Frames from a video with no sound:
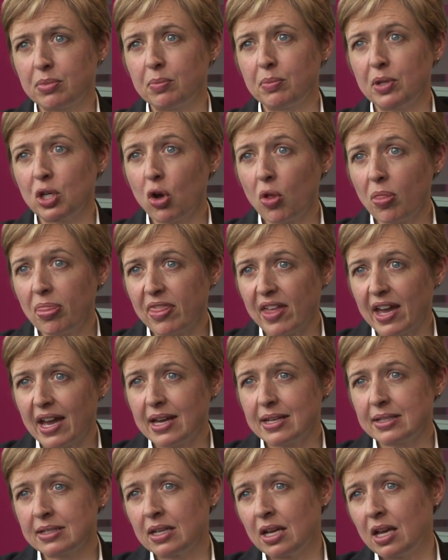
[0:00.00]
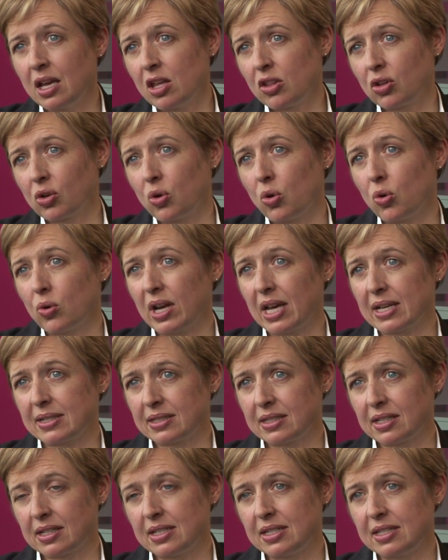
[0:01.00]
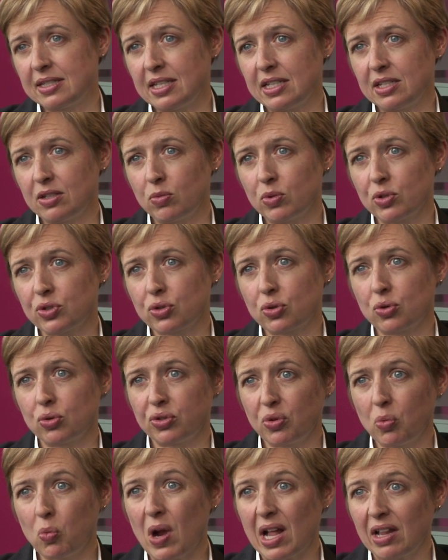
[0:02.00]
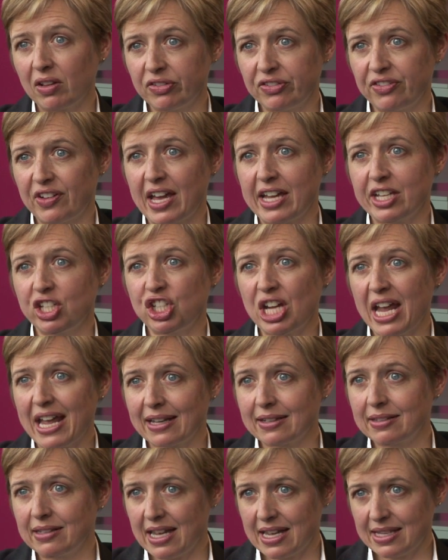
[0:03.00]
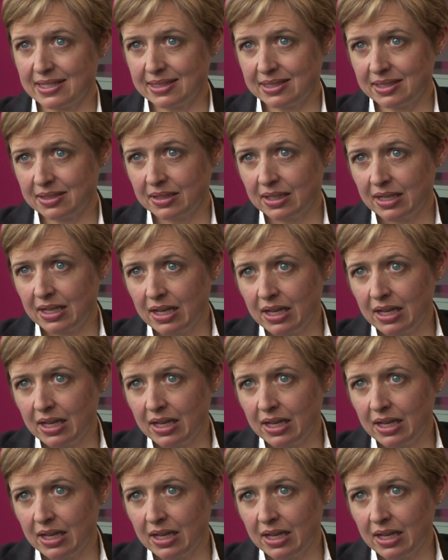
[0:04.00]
But beyond that, the court has to consider what's called the welfare checklist,